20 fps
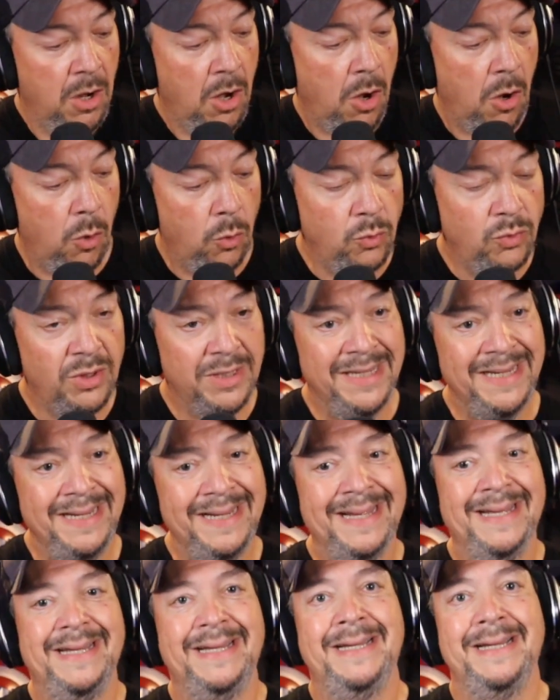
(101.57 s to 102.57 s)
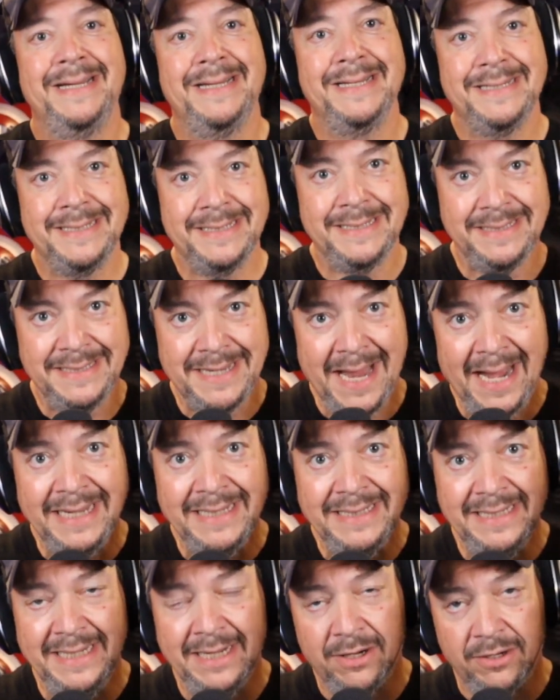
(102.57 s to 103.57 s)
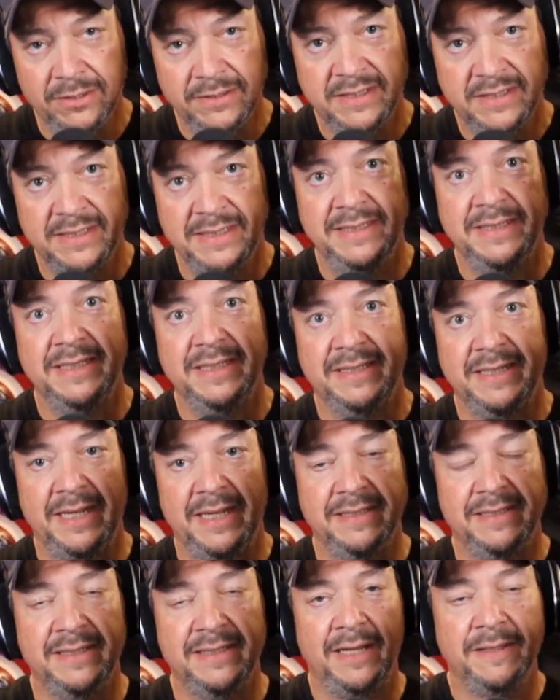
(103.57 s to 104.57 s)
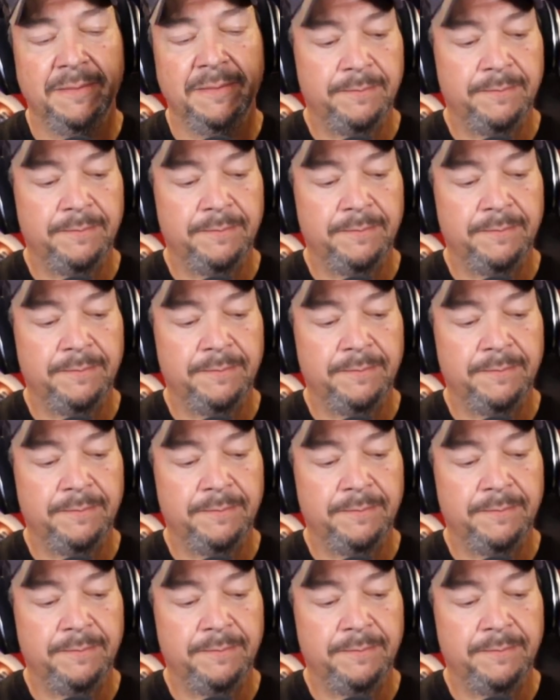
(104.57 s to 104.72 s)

only 90 hertz in this headset.